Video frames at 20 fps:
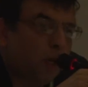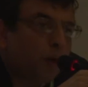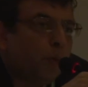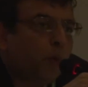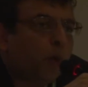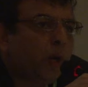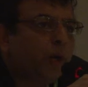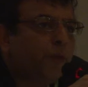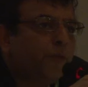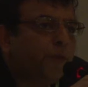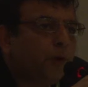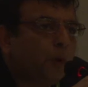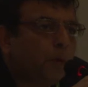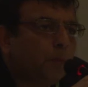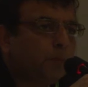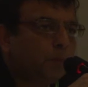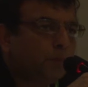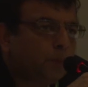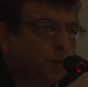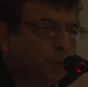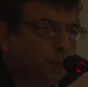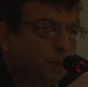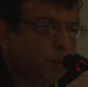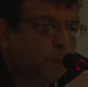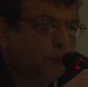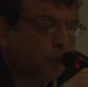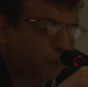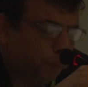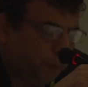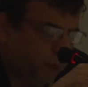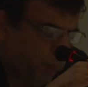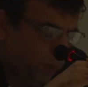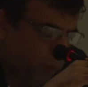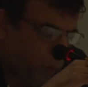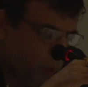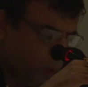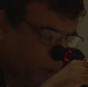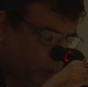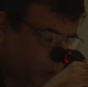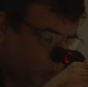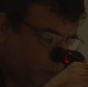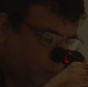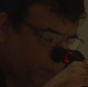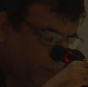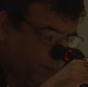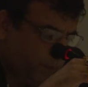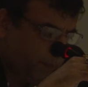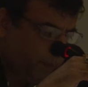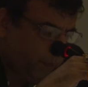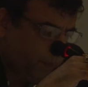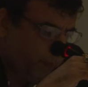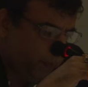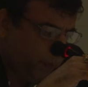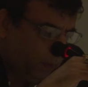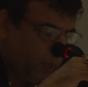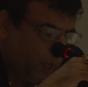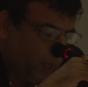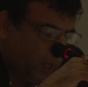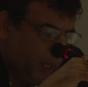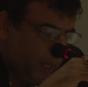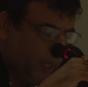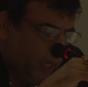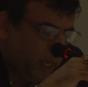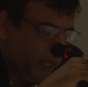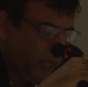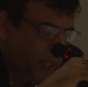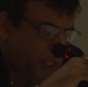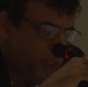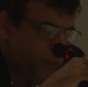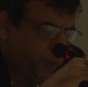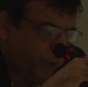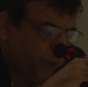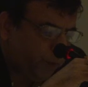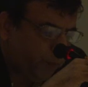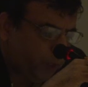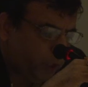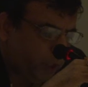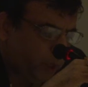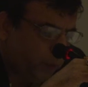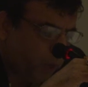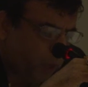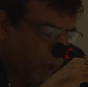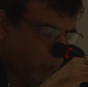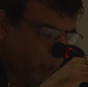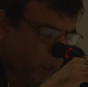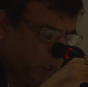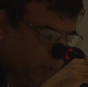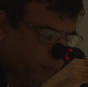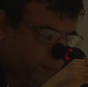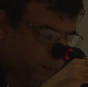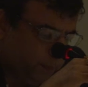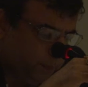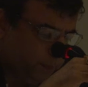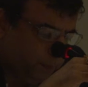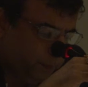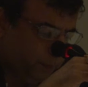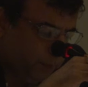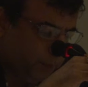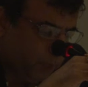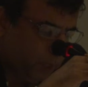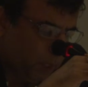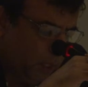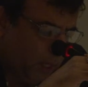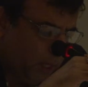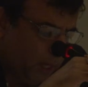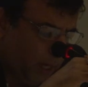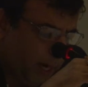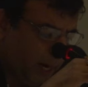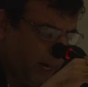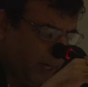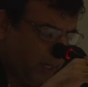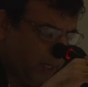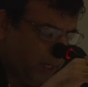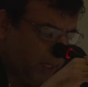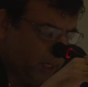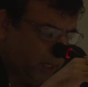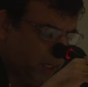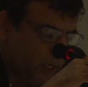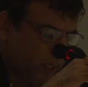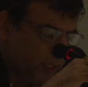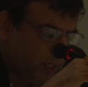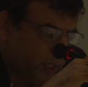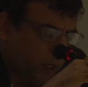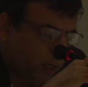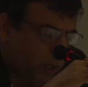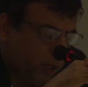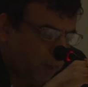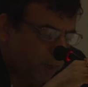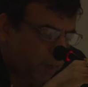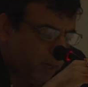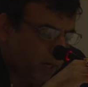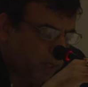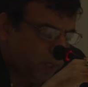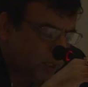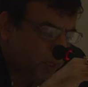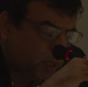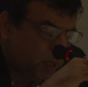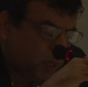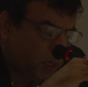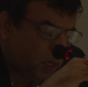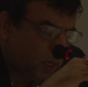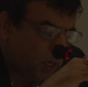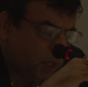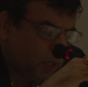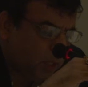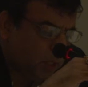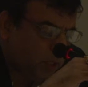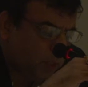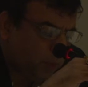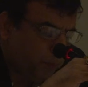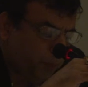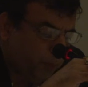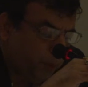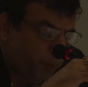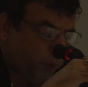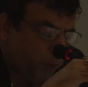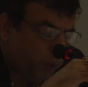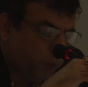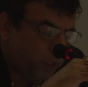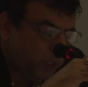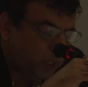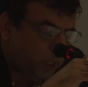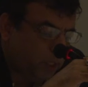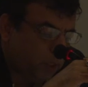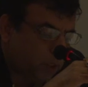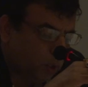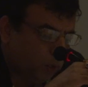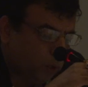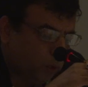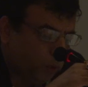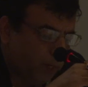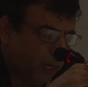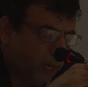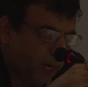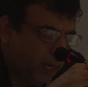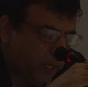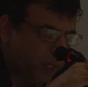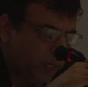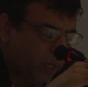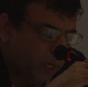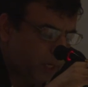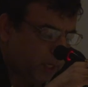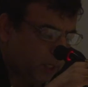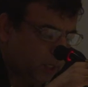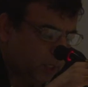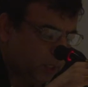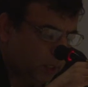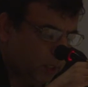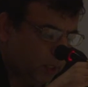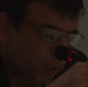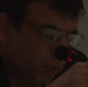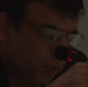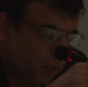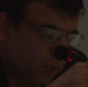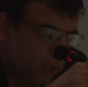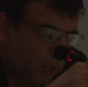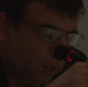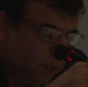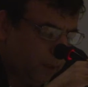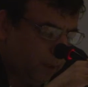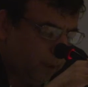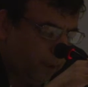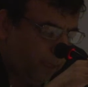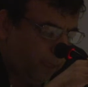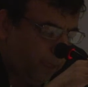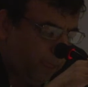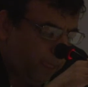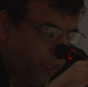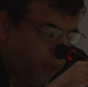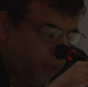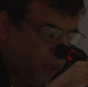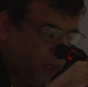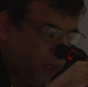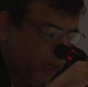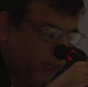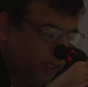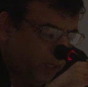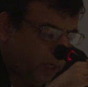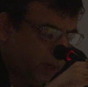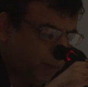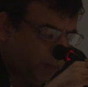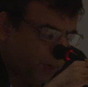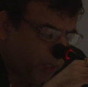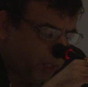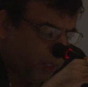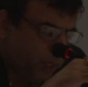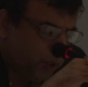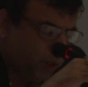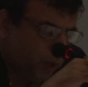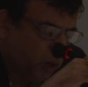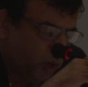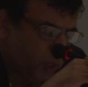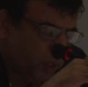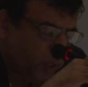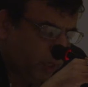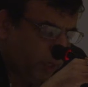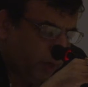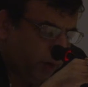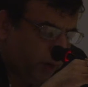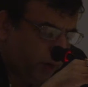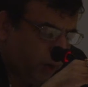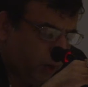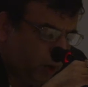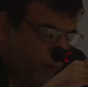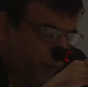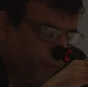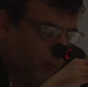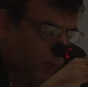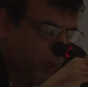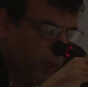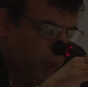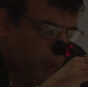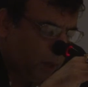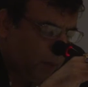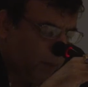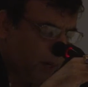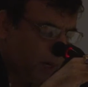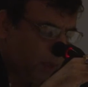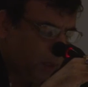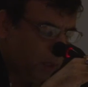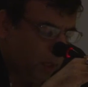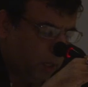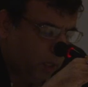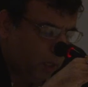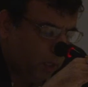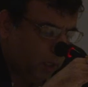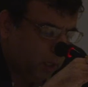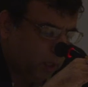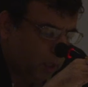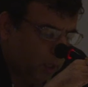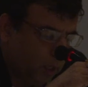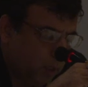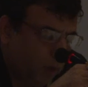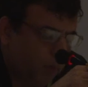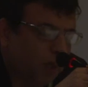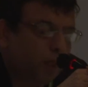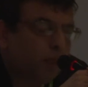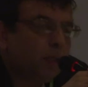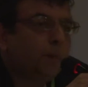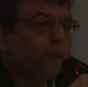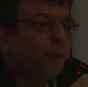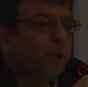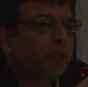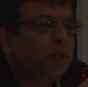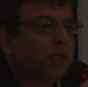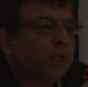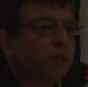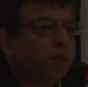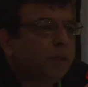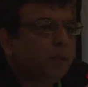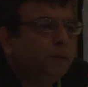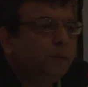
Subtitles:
advocate from Supreme Court. He hails from Vijayawada. And he started practicing in Supreme Court since October 98. He is at present General Secretary of the Akhil Bharatiya Adhivakta Parishad.